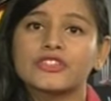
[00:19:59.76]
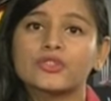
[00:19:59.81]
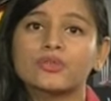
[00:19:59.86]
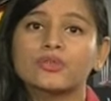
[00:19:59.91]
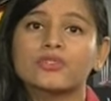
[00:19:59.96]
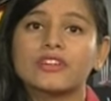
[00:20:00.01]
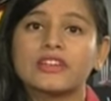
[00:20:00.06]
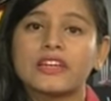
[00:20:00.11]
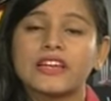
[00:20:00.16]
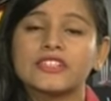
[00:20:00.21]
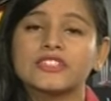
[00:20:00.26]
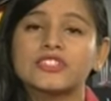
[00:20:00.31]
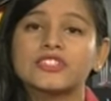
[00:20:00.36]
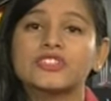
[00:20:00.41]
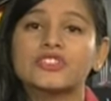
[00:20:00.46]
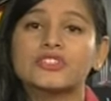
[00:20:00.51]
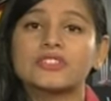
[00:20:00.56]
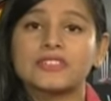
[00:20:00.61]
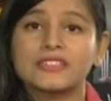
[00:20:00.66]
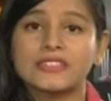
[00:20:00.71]
related
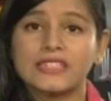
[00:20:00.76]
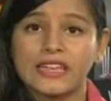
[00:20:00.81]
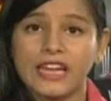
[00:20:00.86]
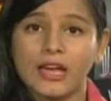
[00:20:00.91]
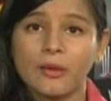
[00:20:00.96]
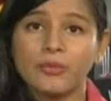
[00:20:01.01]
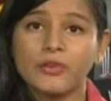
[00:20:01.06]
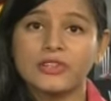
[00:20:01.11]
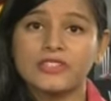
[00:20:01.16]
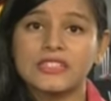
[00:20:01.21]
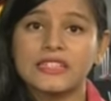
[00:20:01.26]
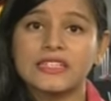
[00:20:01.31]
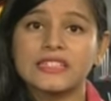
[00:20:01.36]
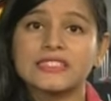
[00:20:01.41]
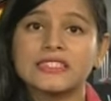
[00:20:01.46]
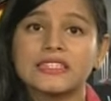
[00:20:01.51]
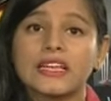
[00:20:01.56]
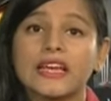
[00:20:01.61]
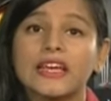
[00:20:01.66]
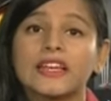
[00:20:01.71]
to the
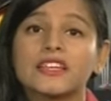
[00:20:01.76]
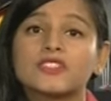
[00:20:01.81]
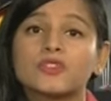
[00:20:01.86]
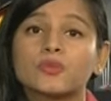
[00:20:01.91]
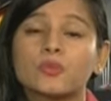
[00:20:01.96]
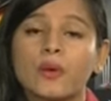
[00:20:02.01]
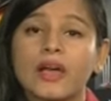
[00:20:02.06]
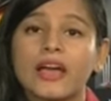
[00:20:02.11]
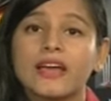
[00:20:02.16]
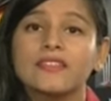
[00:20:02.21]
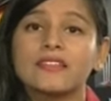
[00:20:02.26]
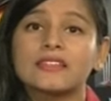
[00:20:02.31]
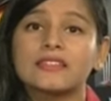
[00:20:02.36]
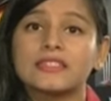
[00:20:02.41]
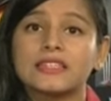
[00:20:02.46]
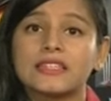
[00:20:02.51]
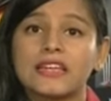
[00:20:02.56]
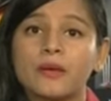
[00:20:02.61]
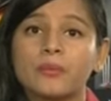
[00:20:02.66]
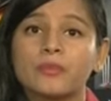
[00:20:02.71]
celebrities is where the
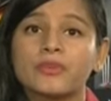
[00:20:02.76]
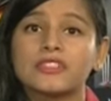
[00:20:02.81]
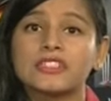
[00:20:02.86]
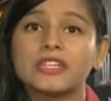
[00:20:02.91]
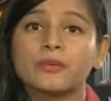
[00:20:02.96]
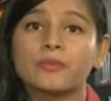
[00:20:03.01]
celebrity